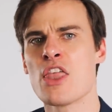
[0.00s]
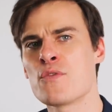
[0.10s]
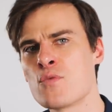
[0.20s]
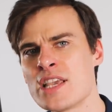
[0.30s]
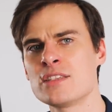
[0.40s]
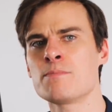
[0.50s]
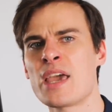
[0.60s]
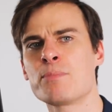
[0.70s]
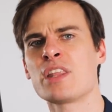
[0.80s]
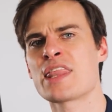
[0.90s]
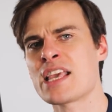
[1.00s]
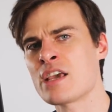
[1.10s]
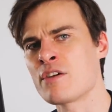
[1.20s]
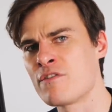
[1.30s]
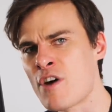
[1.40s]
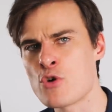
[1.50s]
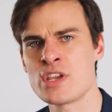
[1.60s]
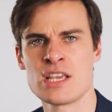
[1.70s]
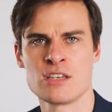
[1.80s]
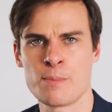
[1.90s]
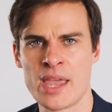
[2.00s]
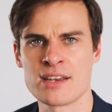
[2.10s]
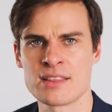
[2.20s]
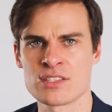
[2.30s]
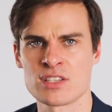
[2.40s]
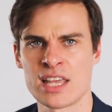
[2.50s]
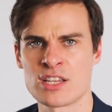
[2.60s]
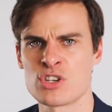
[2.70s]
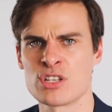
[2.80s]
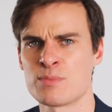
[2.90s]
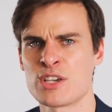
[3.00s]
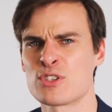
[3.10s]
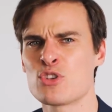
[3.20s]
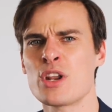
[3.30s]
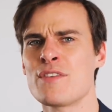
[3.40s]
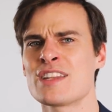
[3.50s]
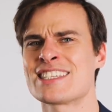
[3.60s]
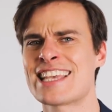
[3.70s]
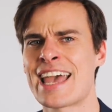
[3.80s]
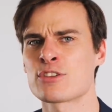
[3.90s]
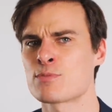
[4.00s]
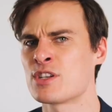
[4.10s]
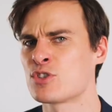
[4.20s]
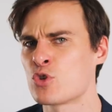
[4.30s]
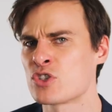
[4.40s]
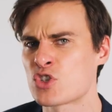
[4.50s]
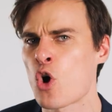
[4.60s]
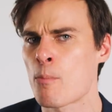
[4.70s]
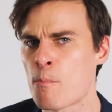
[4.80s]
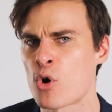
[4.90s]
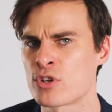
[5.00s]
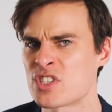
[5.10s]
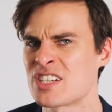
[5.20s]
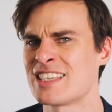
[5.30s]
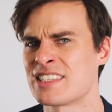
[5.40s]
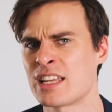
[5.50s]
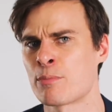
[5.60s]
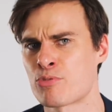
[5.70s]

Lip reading: The reason people are thinking of voting independent this election is because not even a salesman as good as Scott Morrison can sell